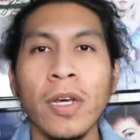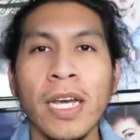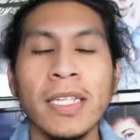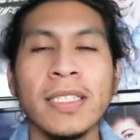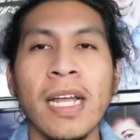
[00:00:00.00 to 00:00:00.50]

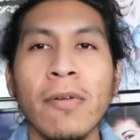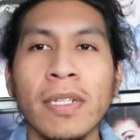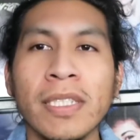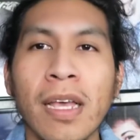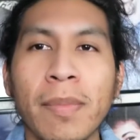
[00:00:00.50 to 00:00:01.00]
guys, that
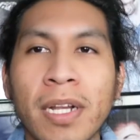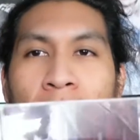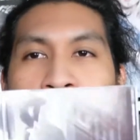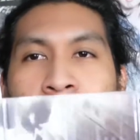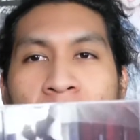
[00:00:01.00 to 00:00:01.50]
was
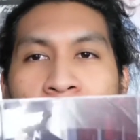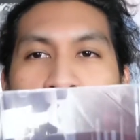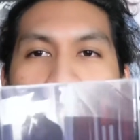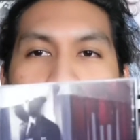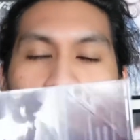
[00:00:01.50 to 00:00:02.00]
Eminem's Music to
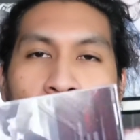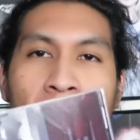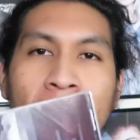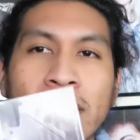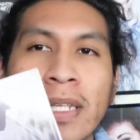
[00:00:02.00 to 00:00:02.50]
be Murdered
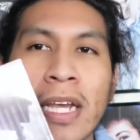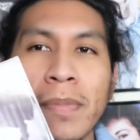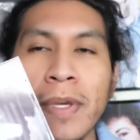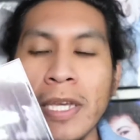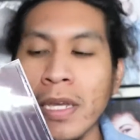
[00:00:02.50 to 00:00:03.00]
by
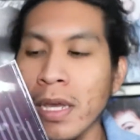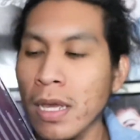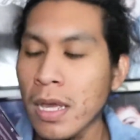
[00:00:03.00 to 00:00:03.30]
Side B.